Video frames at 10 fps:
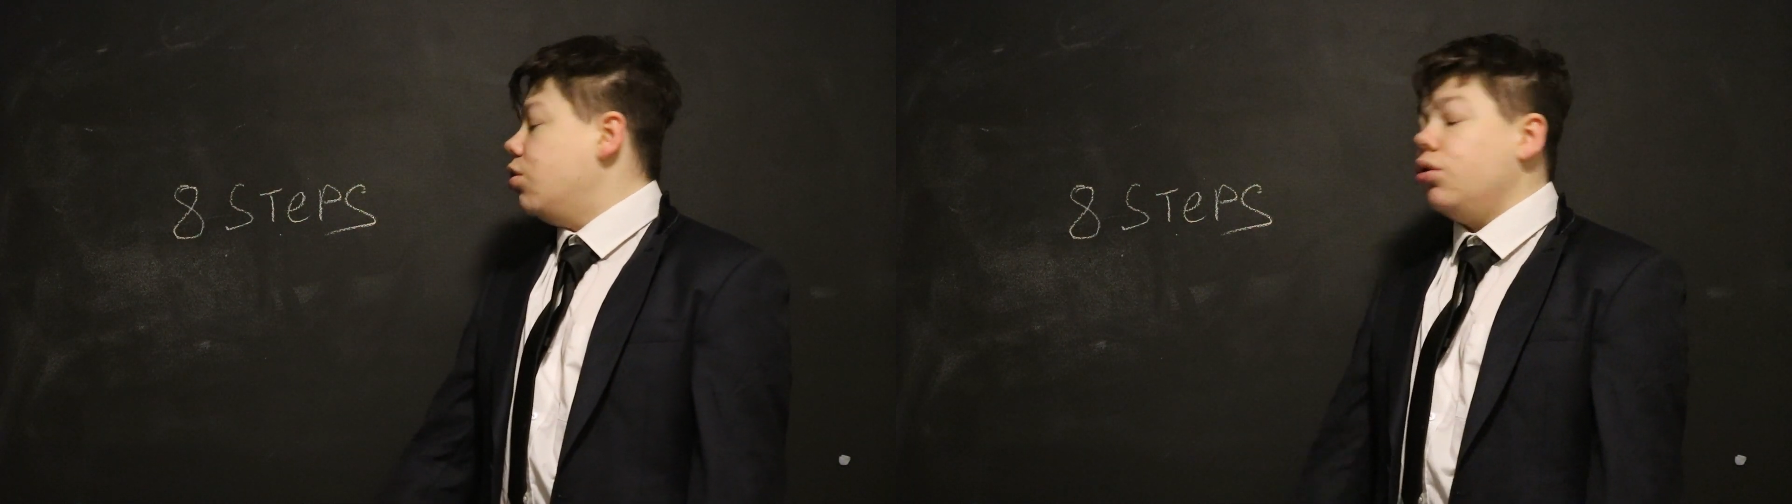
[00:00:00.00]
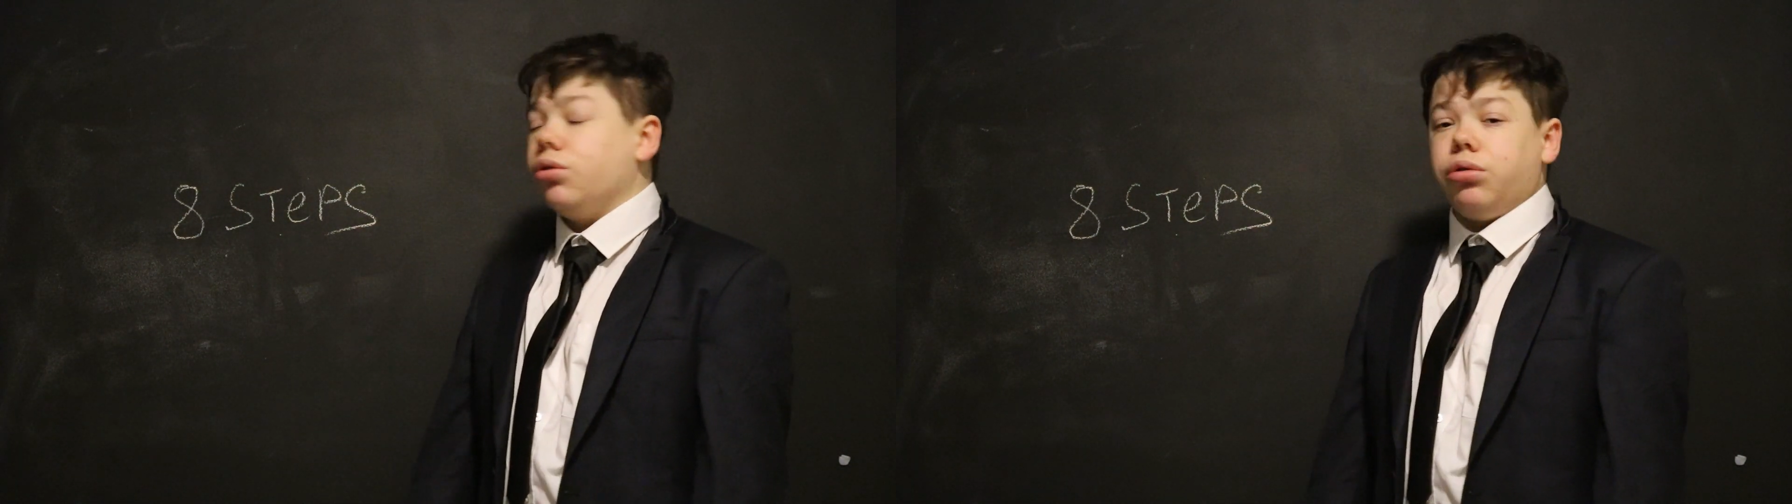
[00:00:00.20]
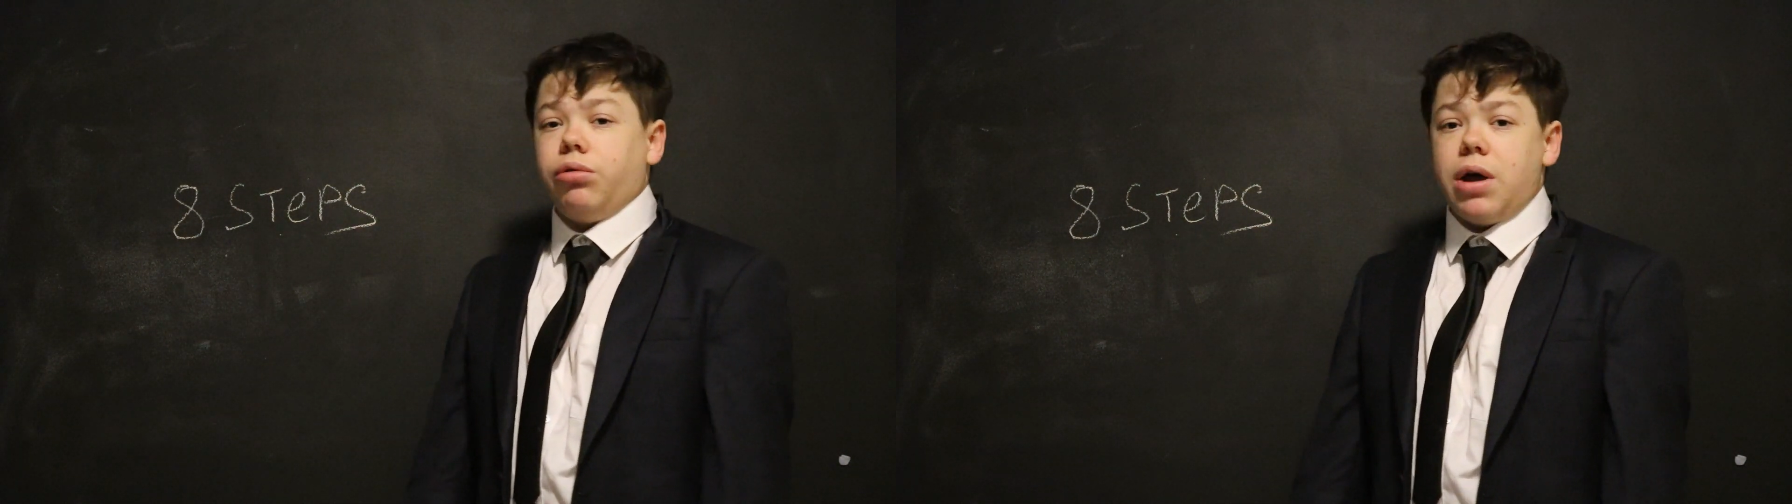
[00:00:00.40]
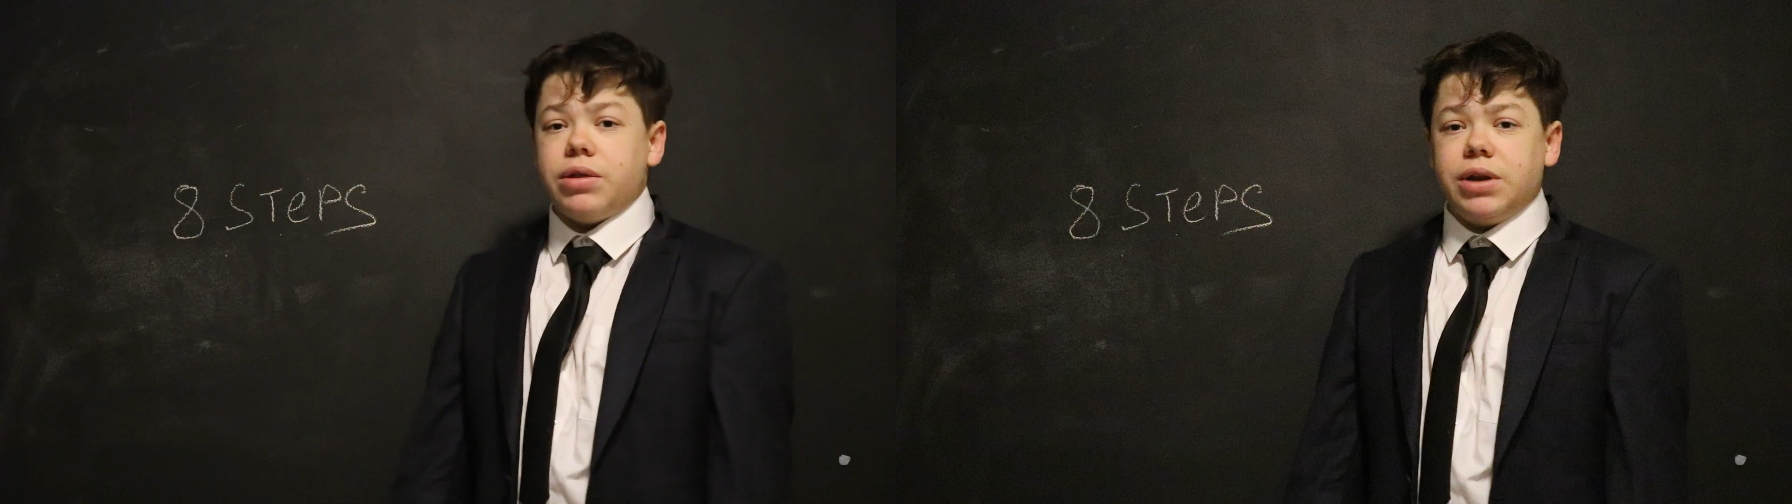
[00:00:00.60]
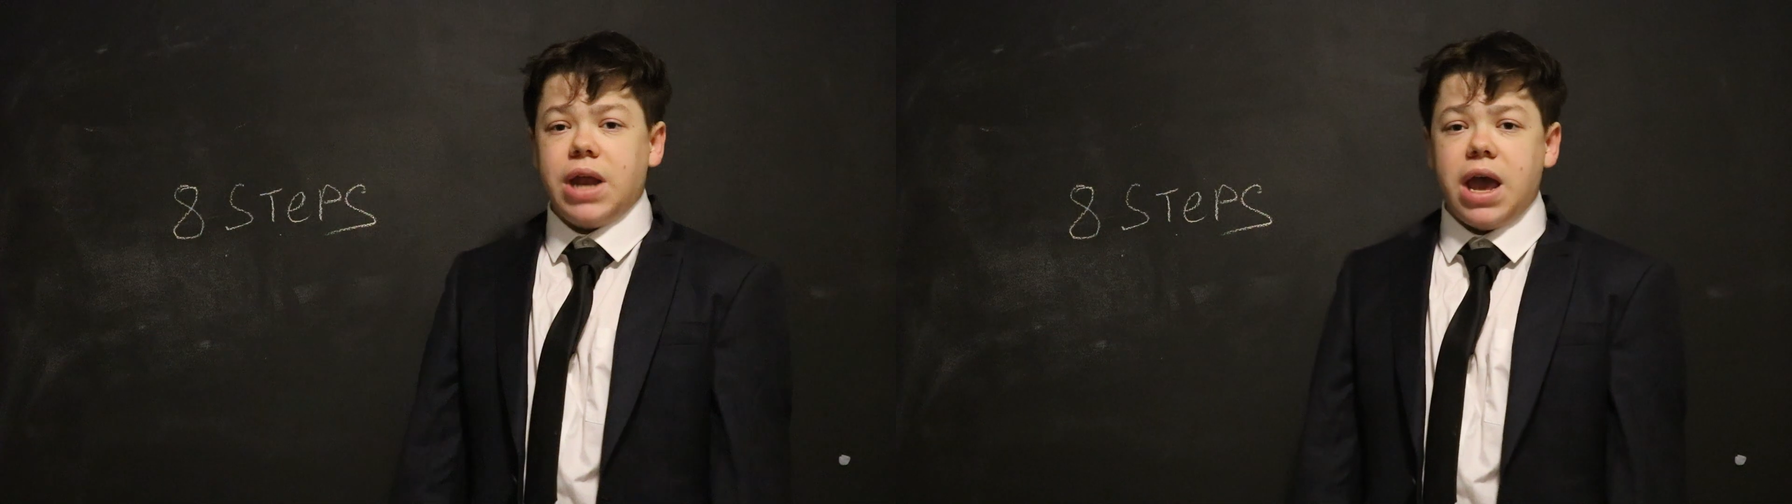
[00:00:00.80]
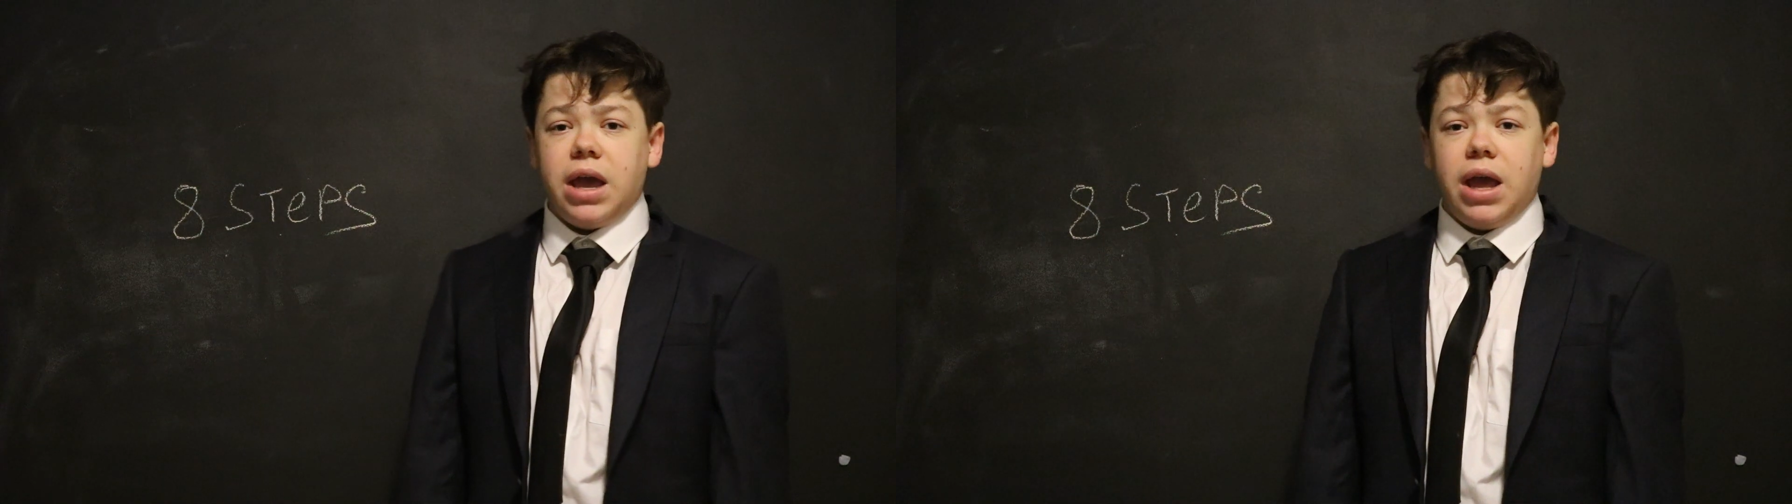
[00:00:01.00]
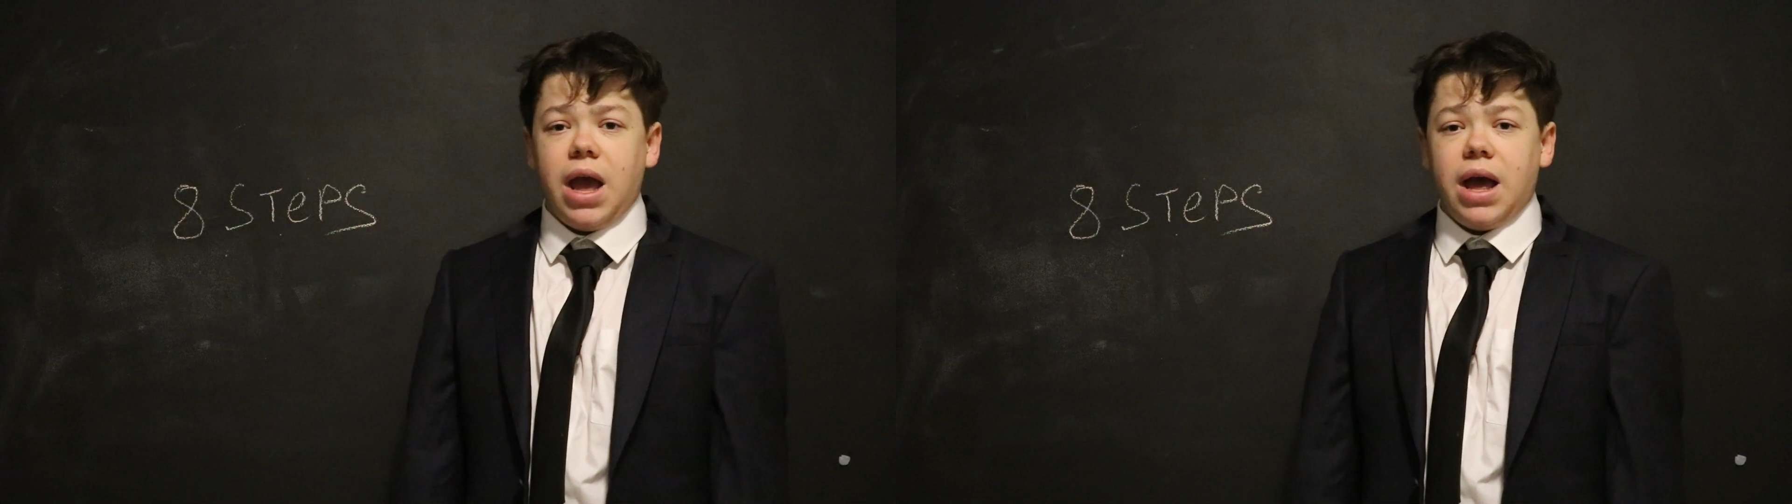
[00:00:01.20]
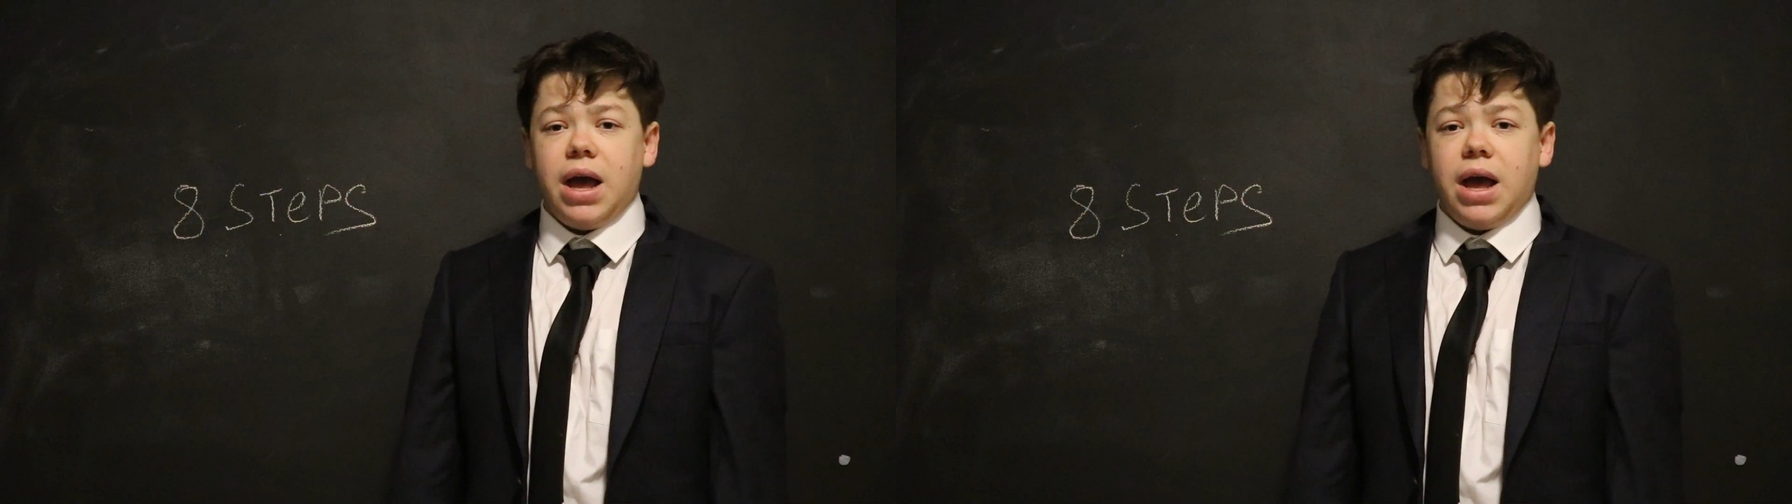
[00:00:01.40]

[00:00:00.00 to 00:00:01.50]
all throughout the day